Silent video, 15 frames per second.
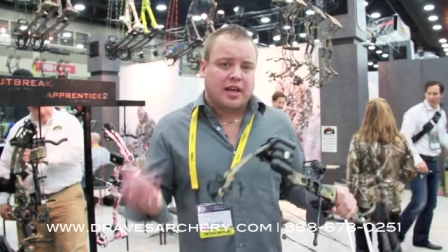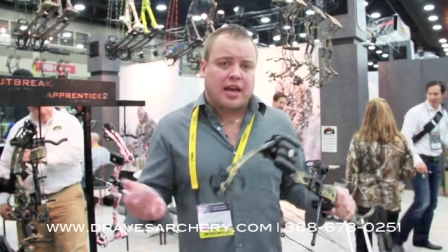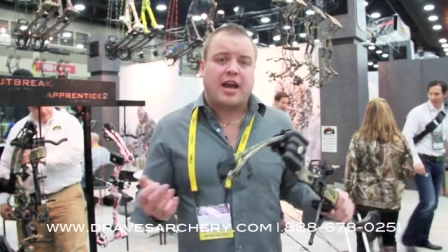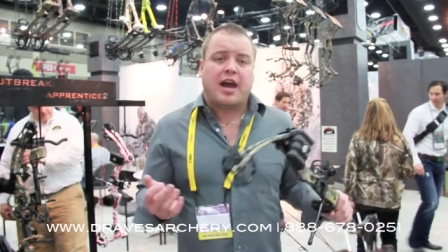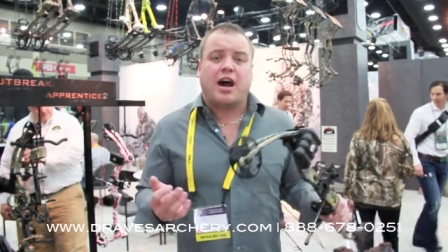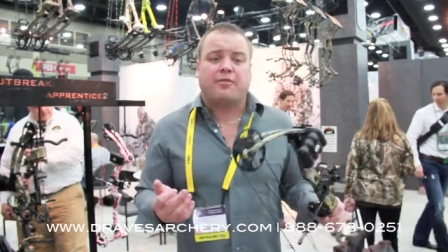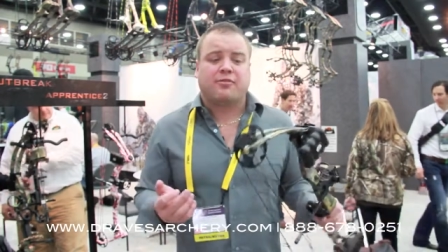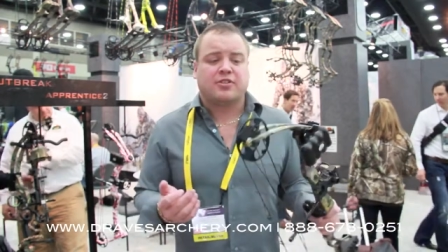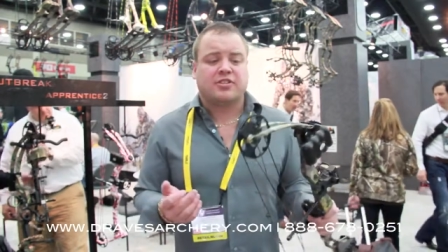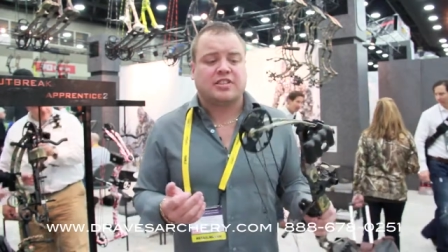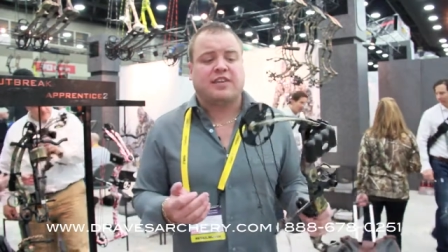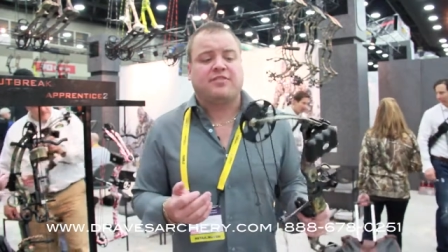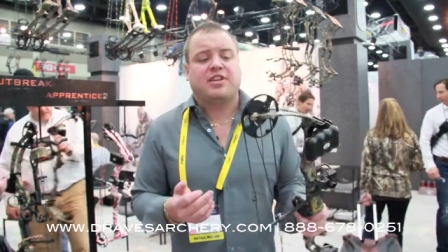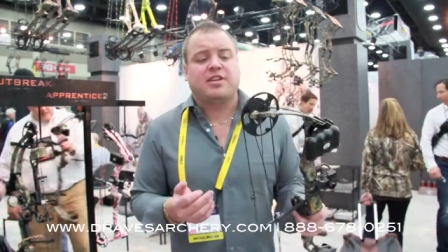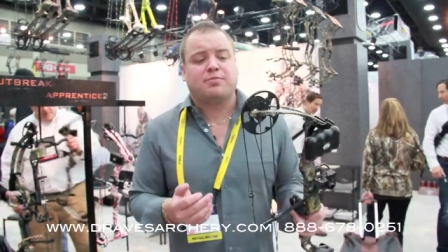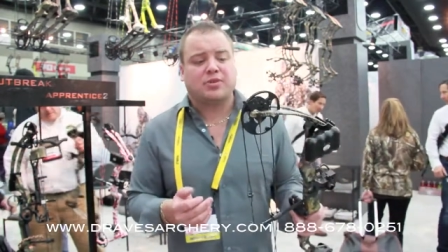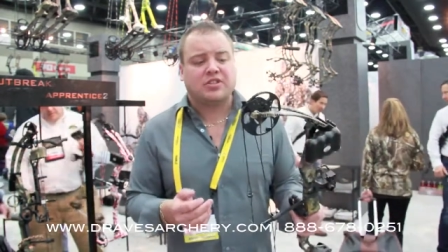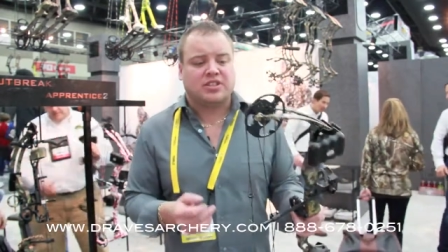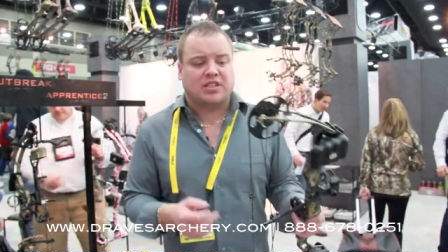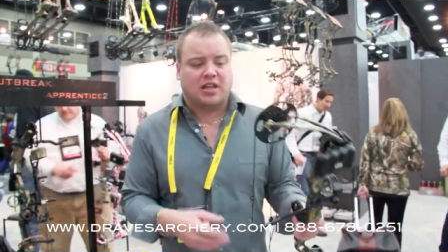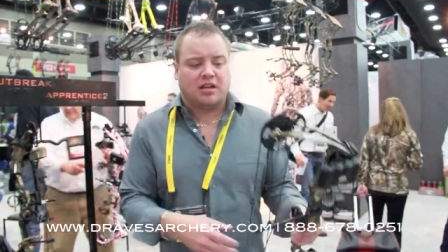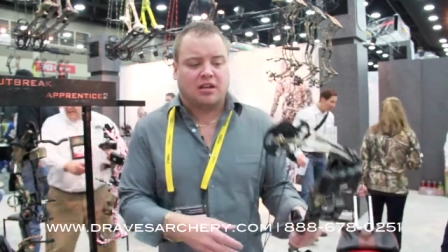It offers seventy
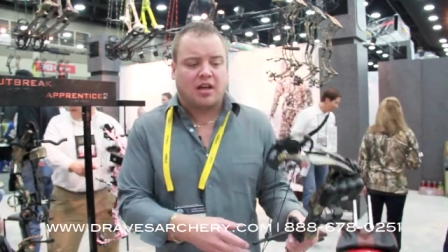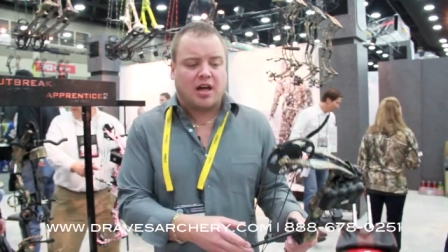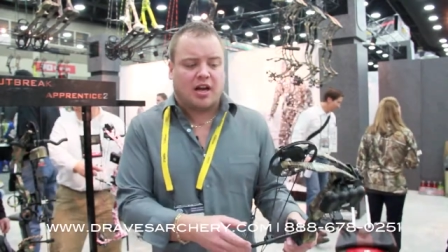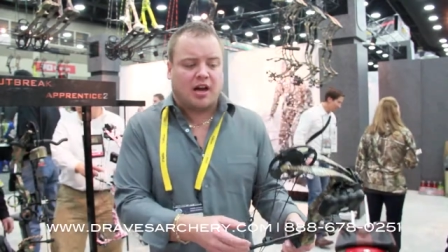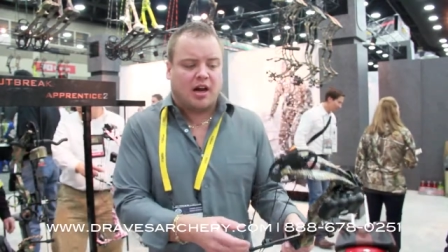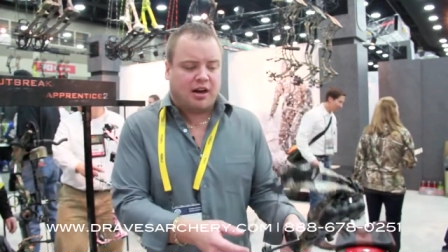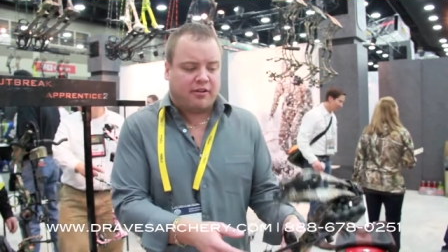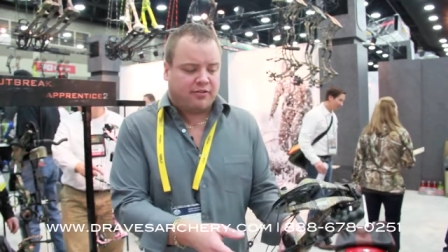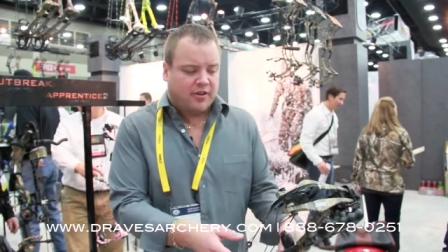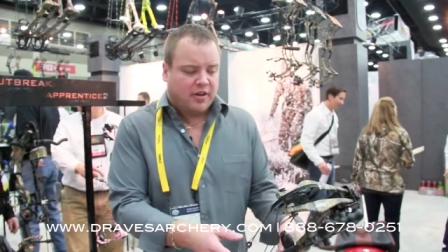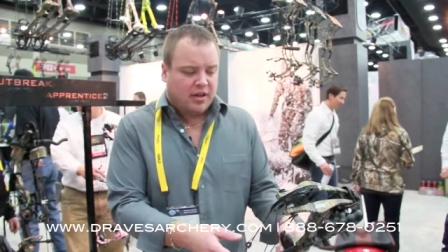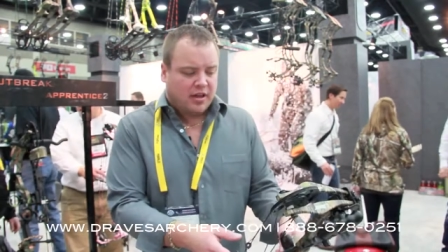percent let off,